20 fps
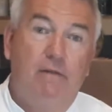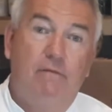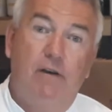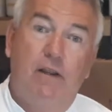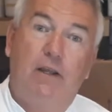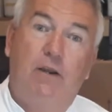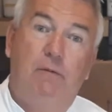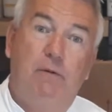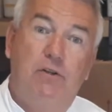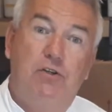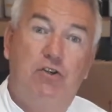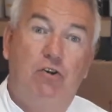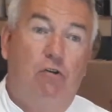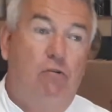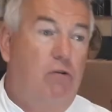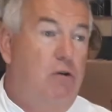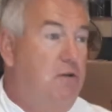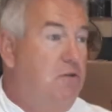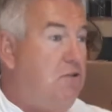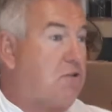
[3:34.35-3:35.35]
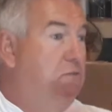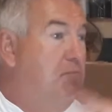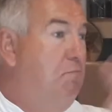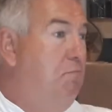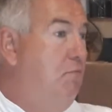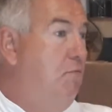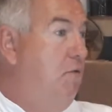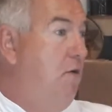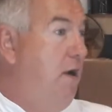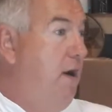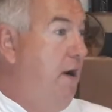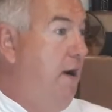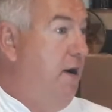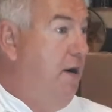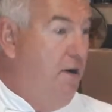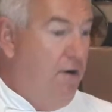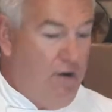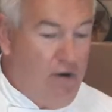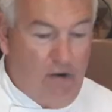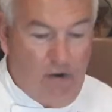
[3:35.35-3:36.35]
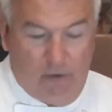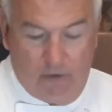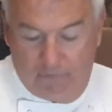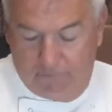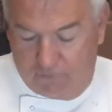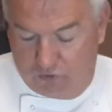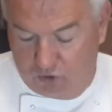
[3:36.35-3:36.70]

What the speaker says: liquid chocolate spraying an arc of